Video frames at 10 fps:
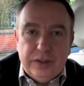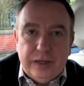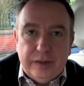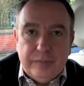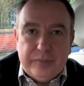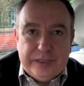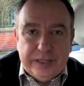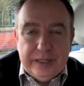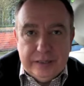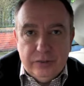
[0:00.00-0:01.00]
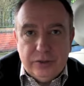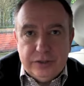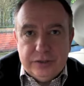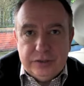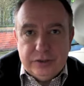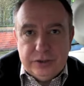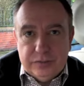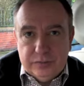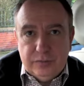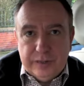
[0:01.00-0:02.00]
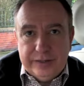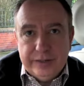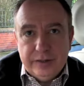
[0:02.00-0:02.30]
Particularly look at the junction. Where are you